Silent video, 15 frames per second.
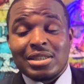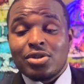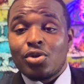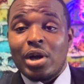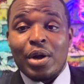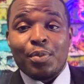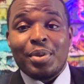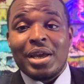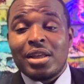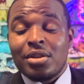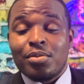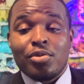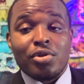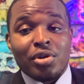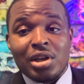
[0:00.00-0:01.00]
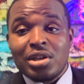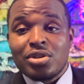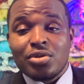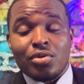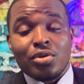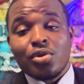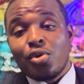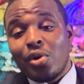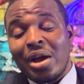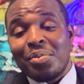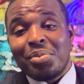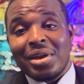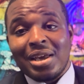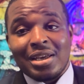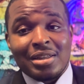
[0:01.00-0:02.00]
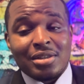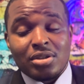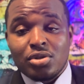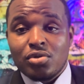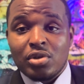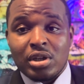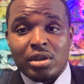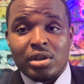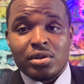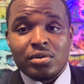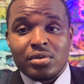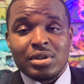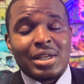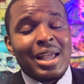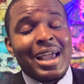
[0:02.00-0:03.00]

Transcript: Do I pay the mortgage or do I pay the student loans?